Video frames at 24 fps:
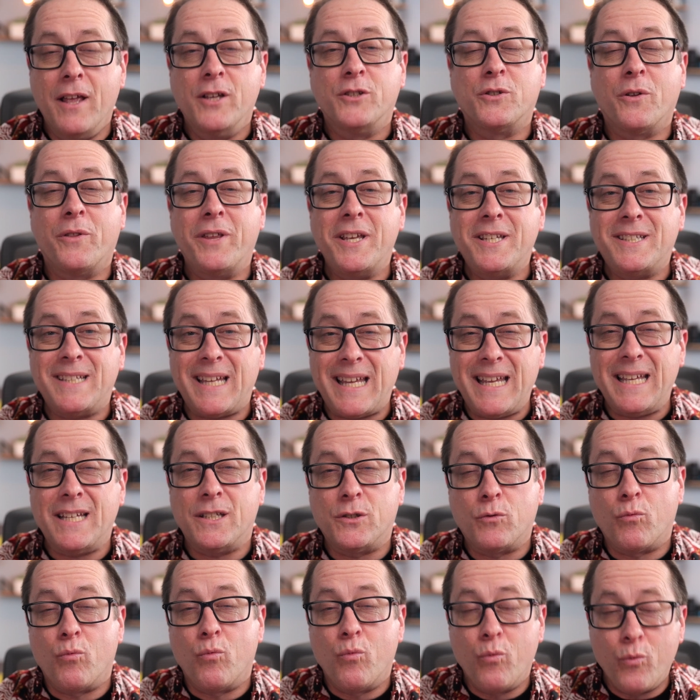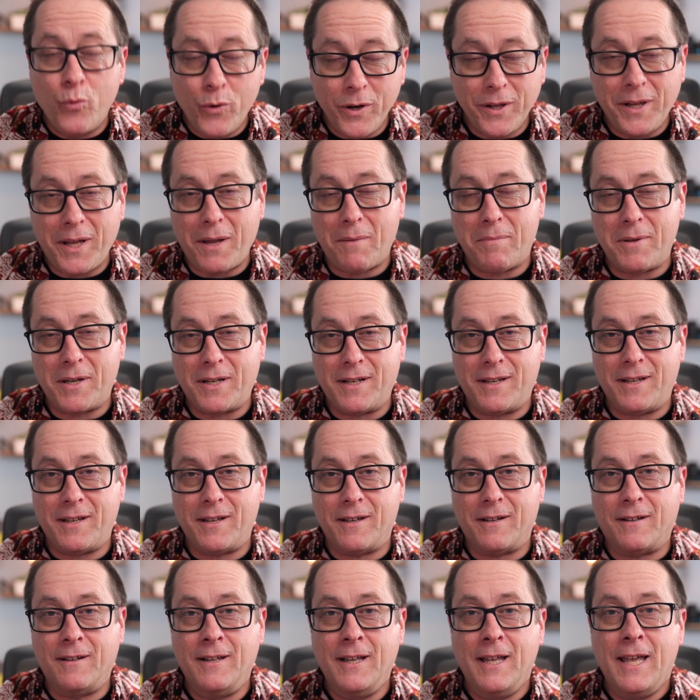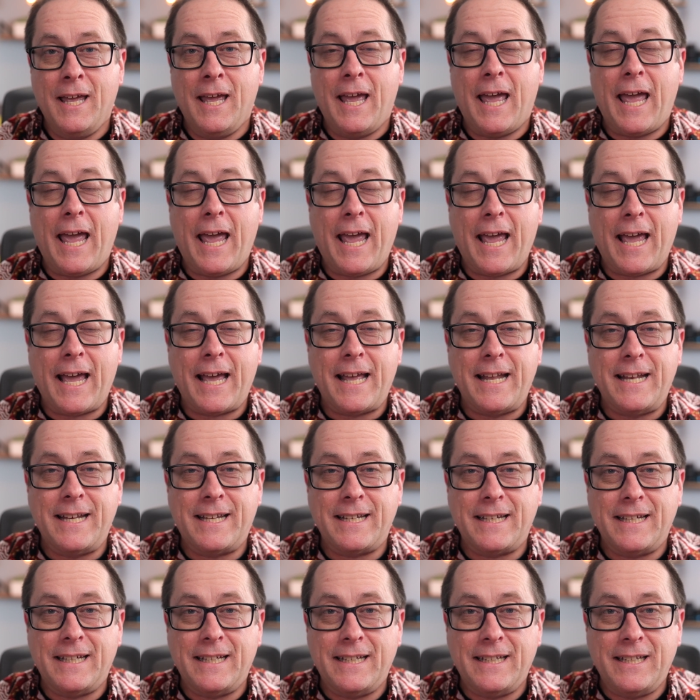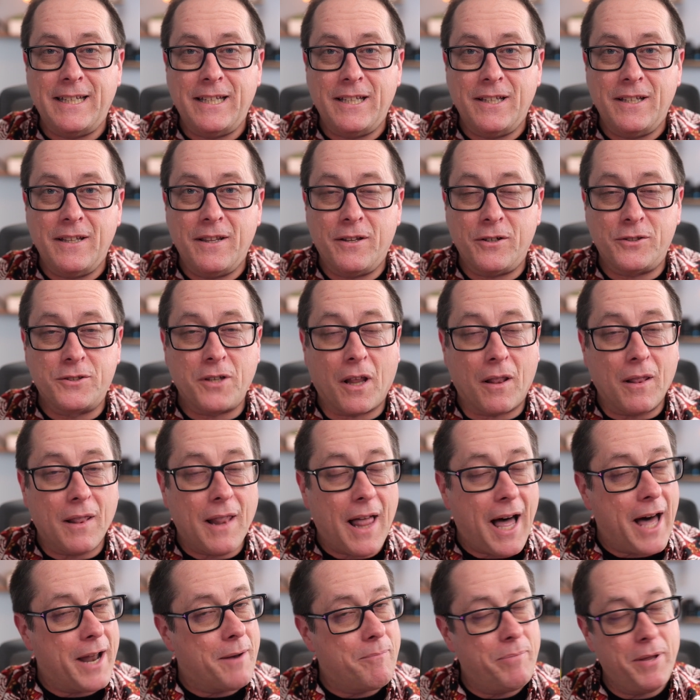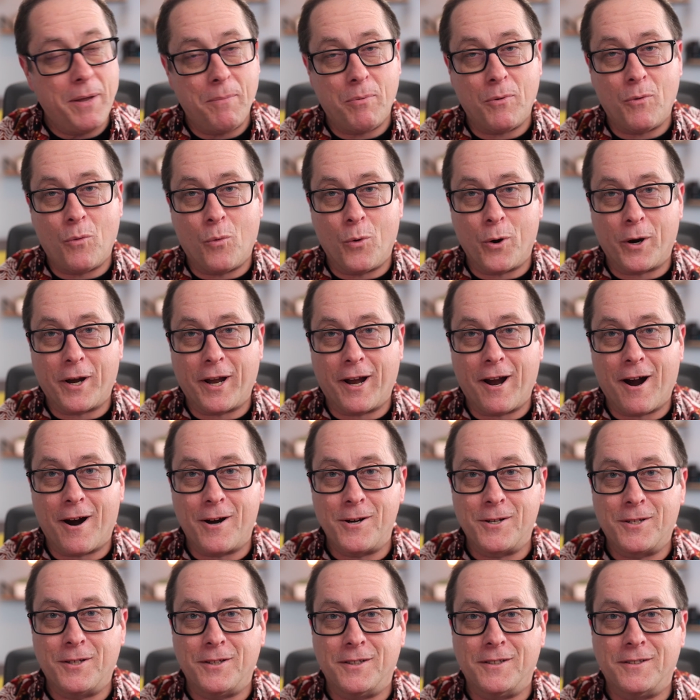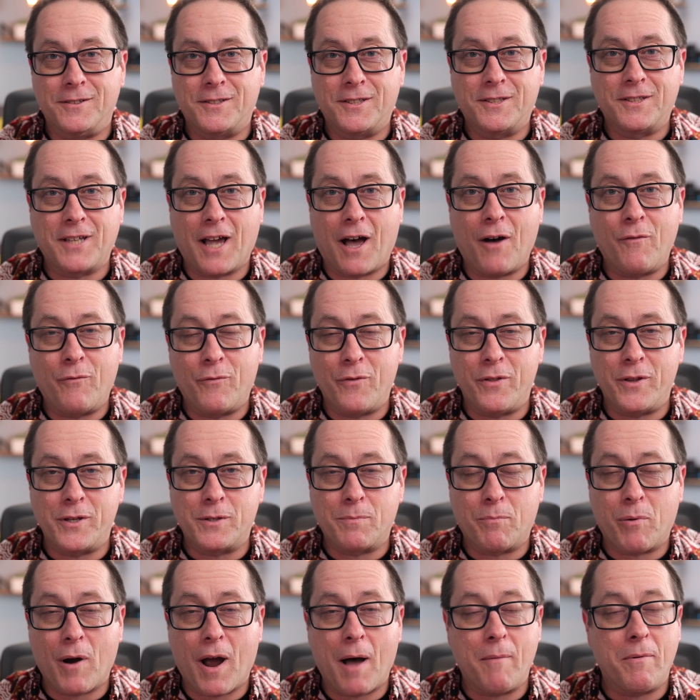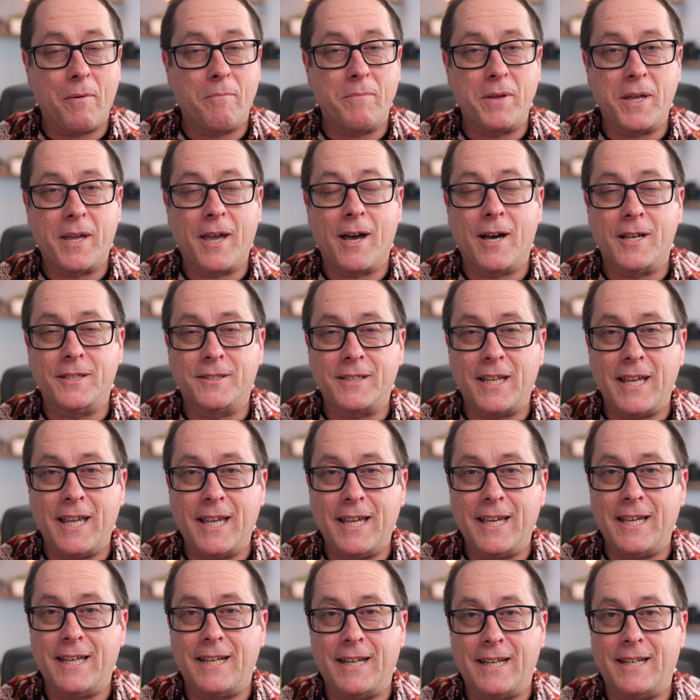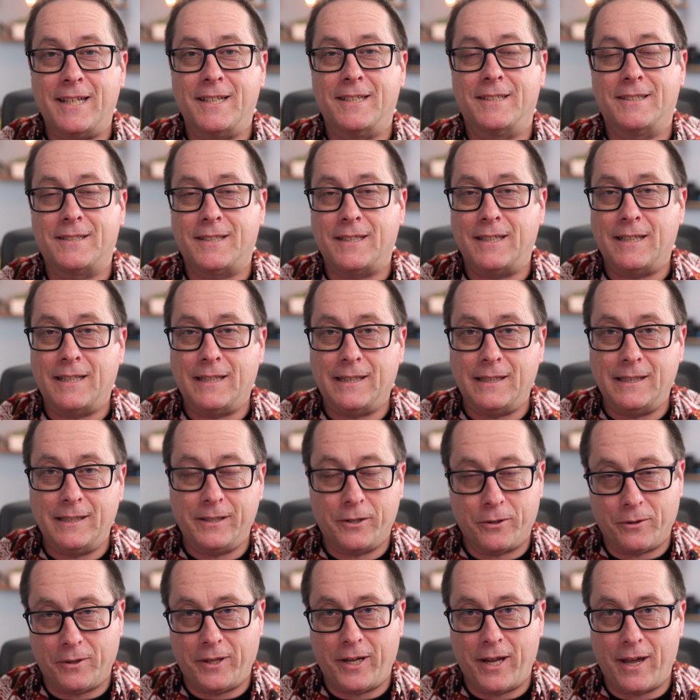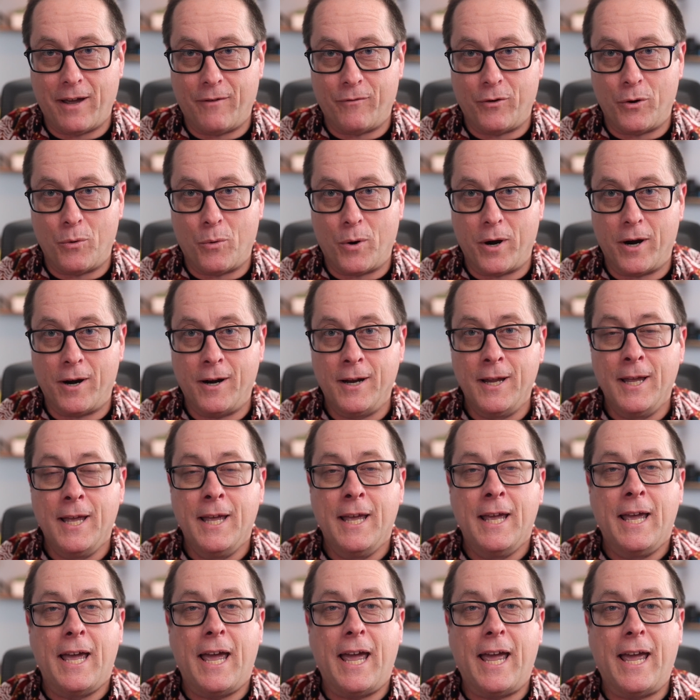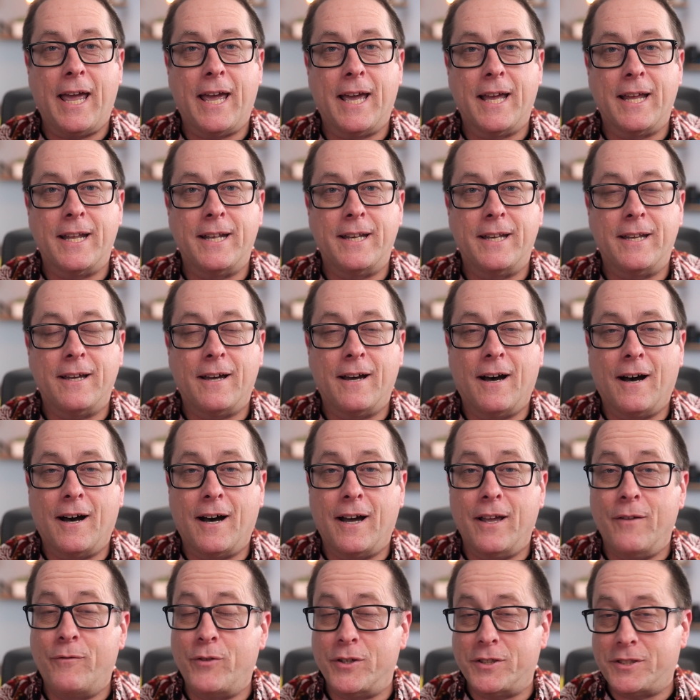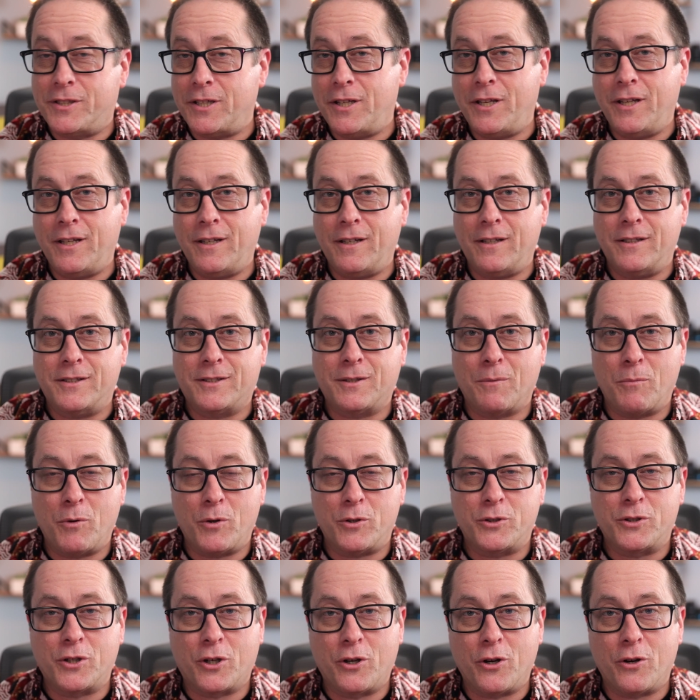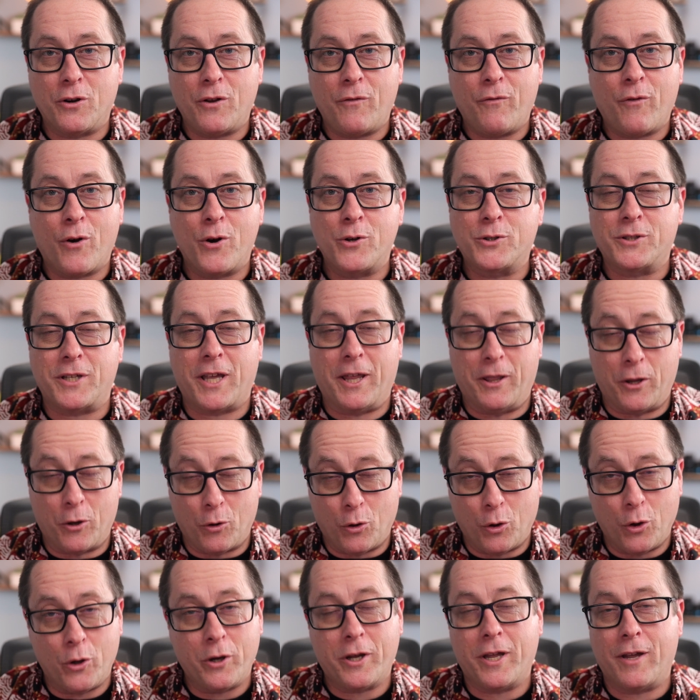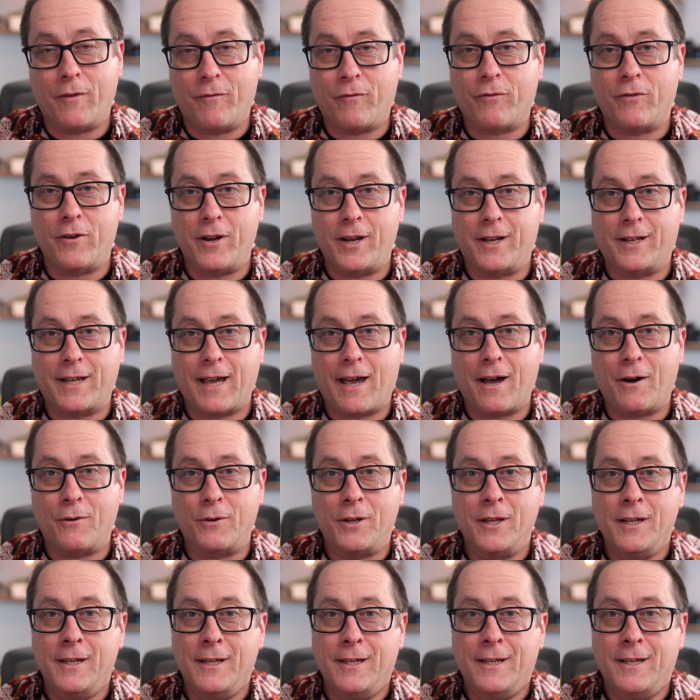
So this is really a big deal. And there's a lot of people working hard to solve for this problem because it is literally everywhere. And uh, if you see some of your security folks and they're looking freaked out,